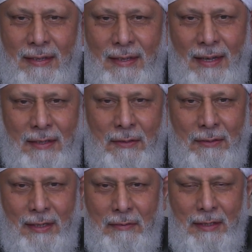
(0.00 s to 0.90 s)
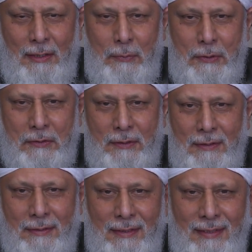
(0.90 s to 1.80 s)
I don't have any opposition.
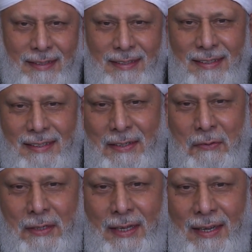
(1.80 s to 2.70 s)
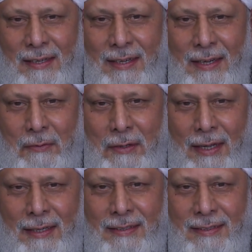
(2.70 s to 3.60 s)
Even I, I would
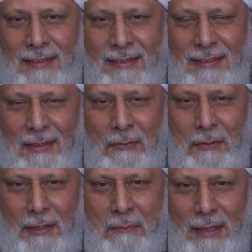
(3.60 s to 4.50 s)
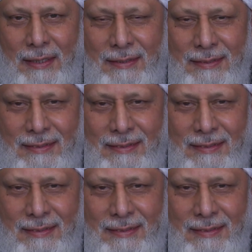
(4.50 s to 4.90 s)
like if you get married.